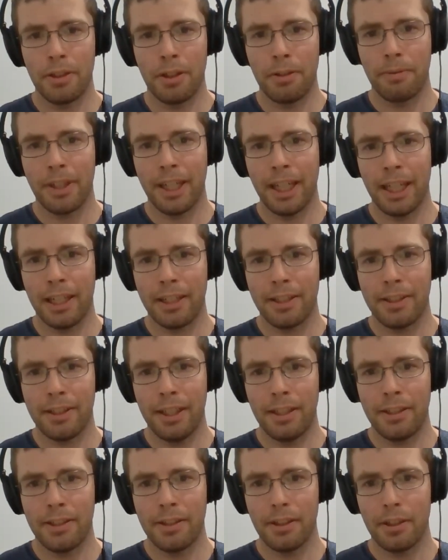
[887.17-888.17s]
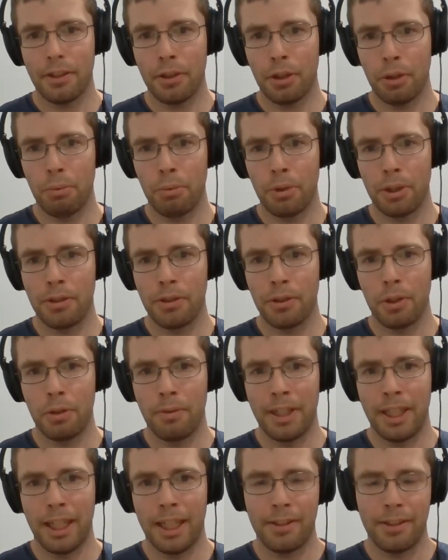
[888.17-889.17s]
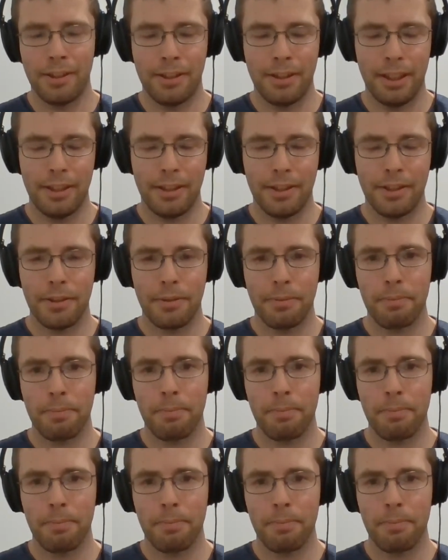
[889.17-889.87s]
of galaxies towards overdensities.